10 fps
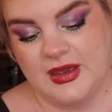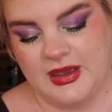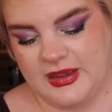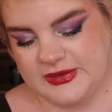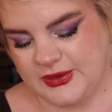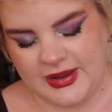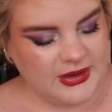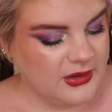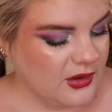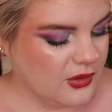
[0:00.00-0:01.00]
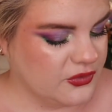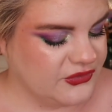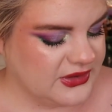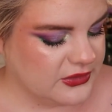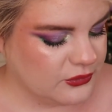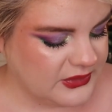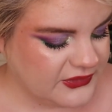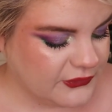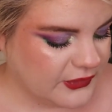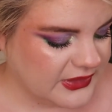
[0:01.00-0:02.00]
So I continue to
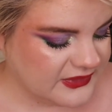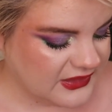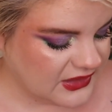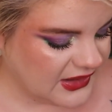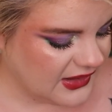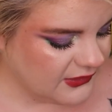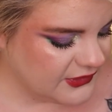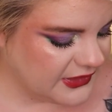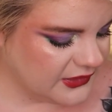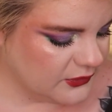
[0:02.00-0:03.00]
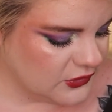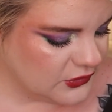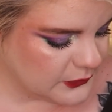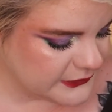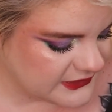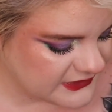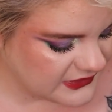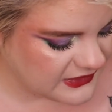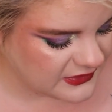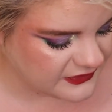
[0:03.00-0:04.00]
reach for it, and I have now used
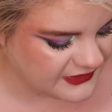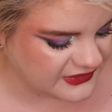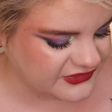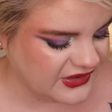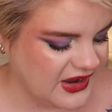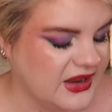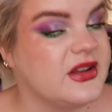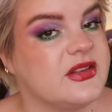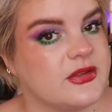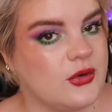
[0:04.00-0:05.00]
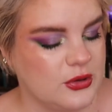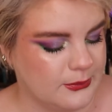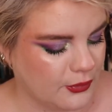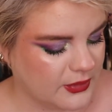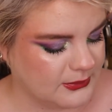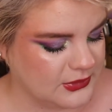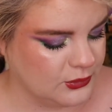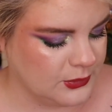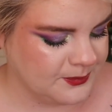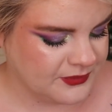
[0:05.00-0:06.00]
the shade, it's called Bora
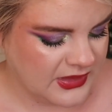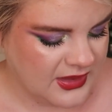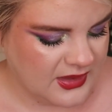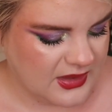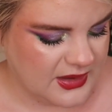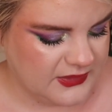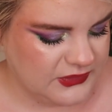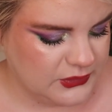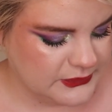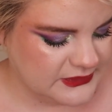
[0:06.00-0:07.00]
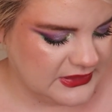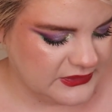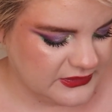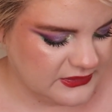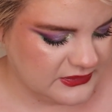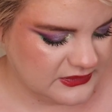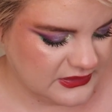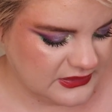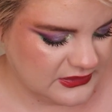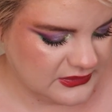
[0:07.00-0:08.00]
Blue. I've used it
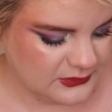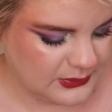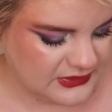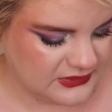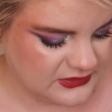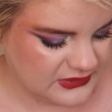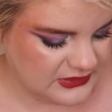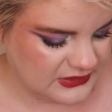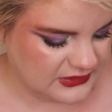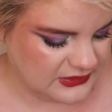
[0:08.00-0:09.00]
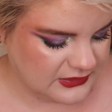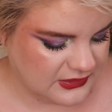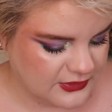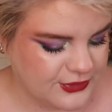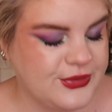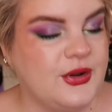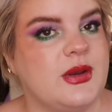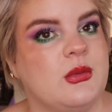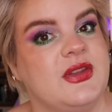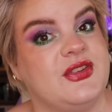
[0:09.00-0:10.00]
10, 20,
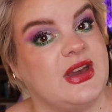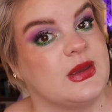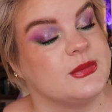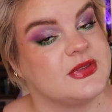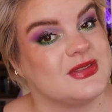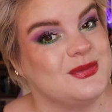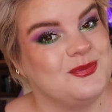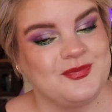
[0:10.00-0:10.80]
31 times.